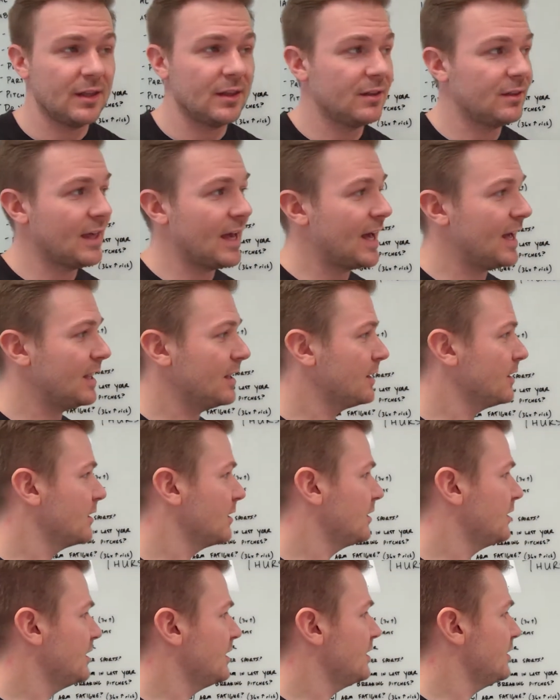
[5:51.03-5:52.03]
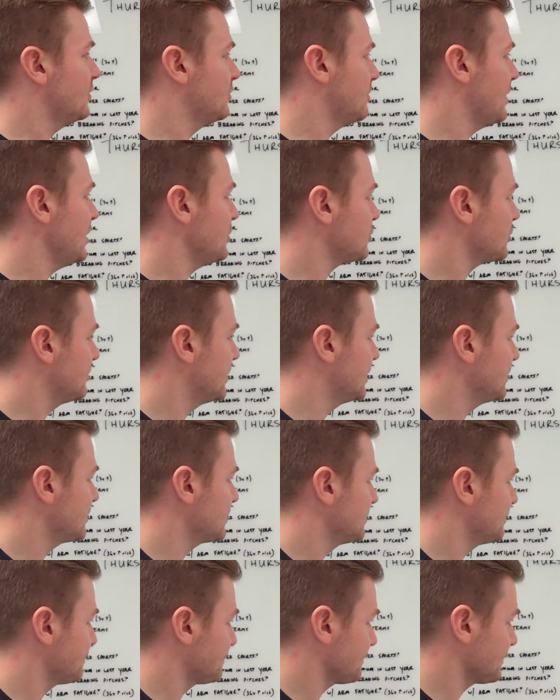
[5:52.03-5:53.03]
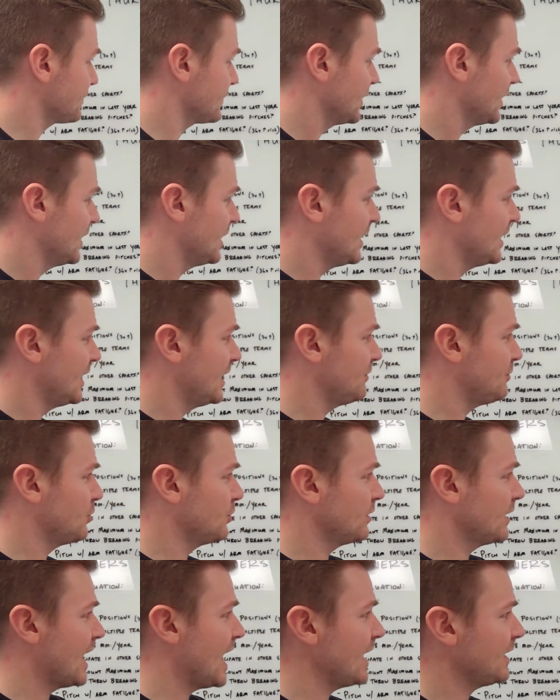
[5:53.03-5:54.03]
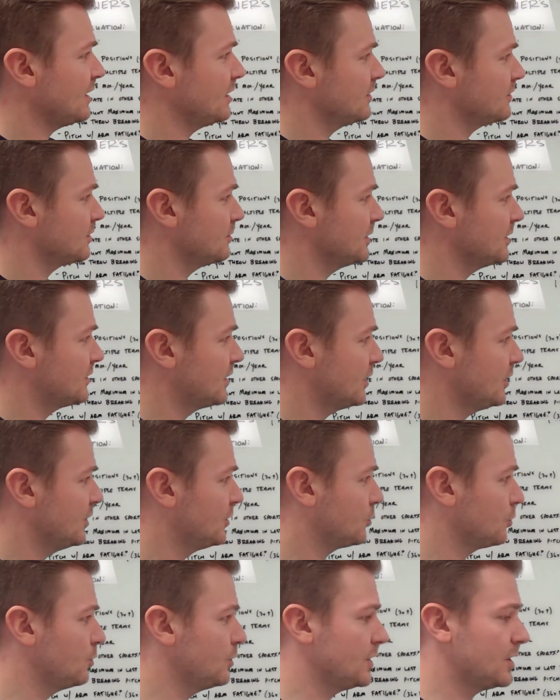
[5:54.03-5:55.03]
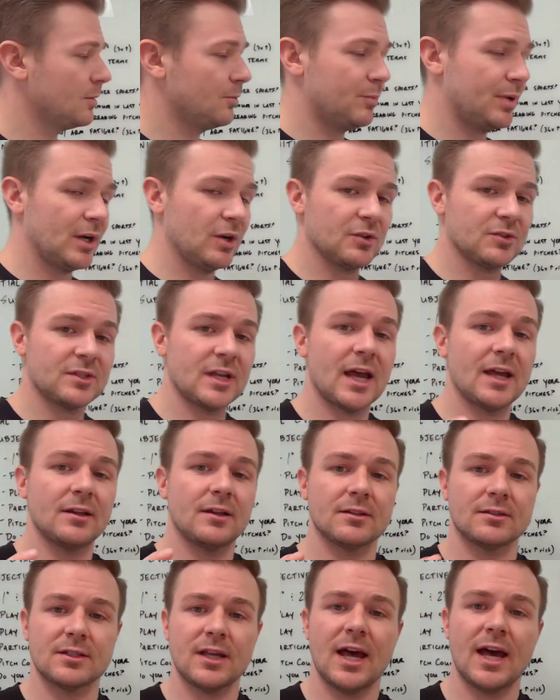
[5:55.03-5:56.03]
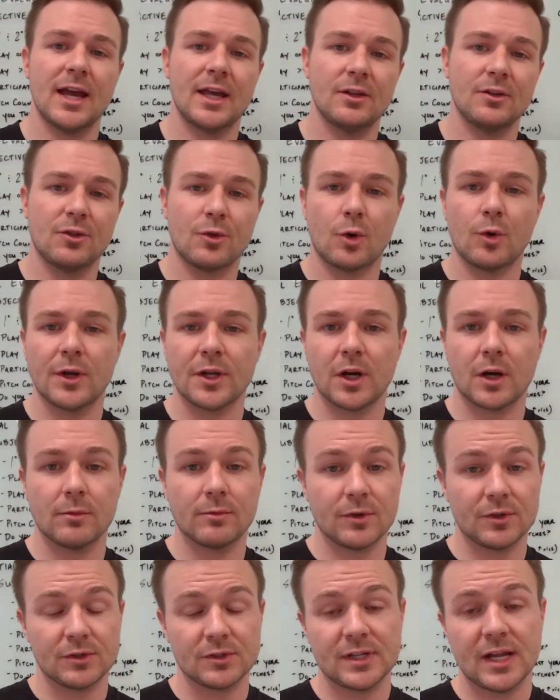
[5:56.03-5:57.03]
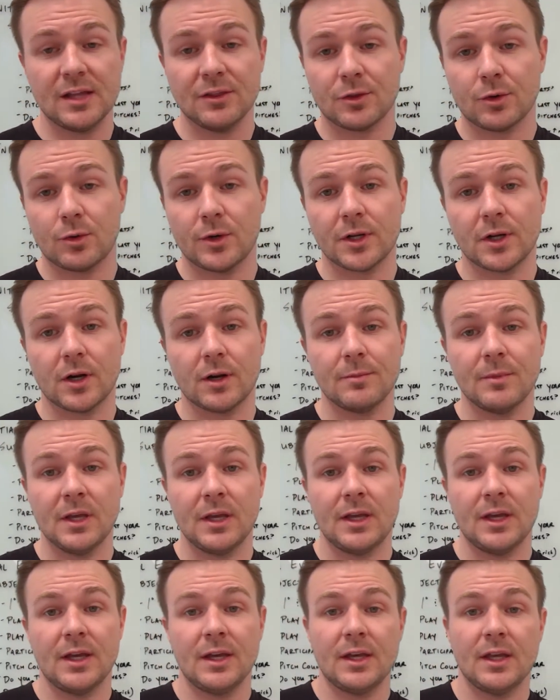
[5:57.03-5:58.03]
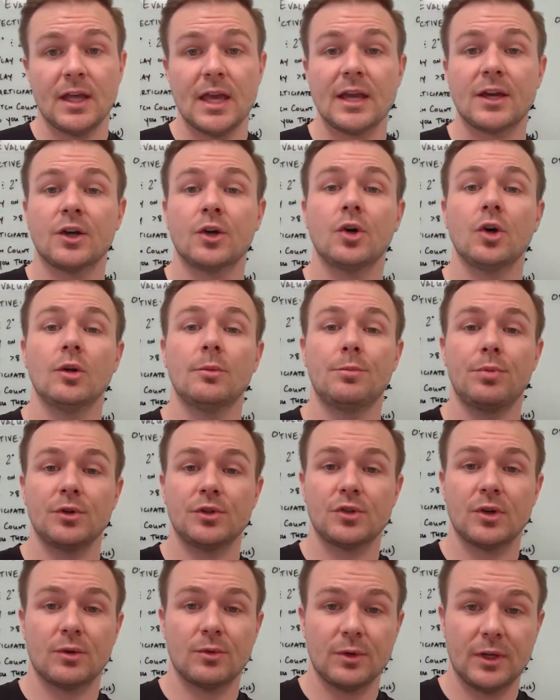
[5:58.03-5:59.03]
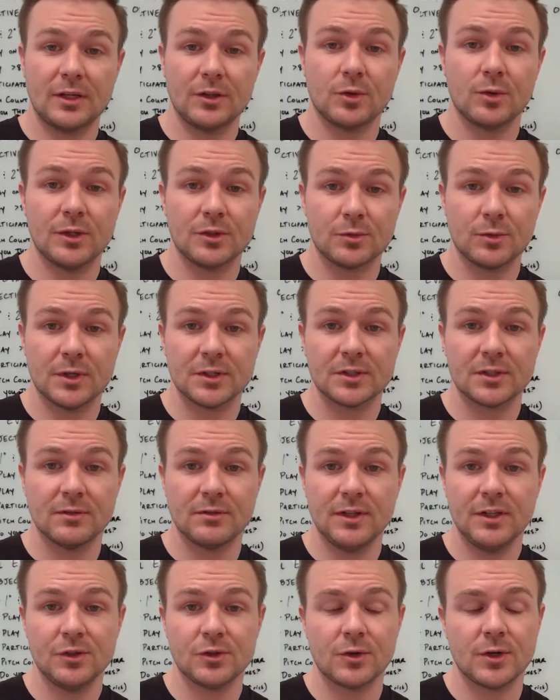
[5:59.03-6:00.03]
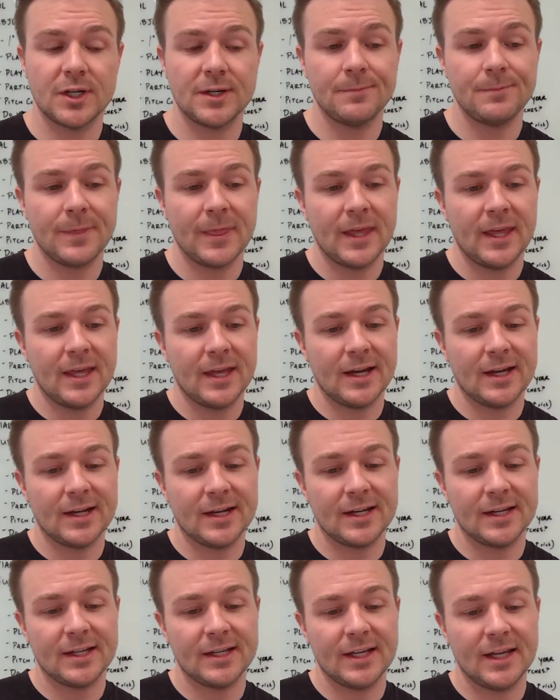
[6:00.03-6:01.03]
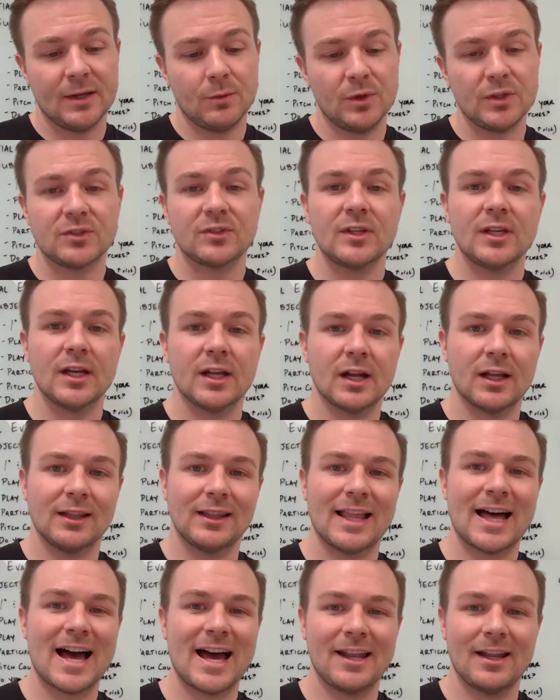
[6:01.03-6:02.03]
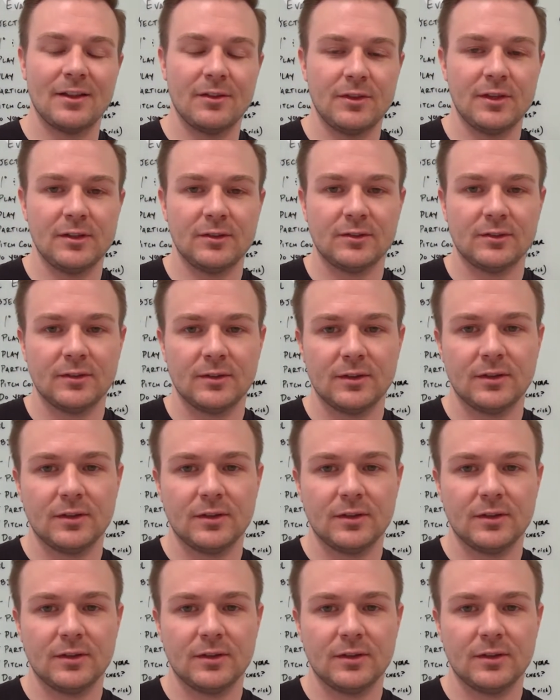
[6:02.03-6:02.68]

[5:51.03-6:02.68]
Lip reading: that these measurements, if you're lacking in some of these areas when we compare side to side, throwing arm versus non-throwing arm, it could put you at increased risk of injury. And we see it a lot of these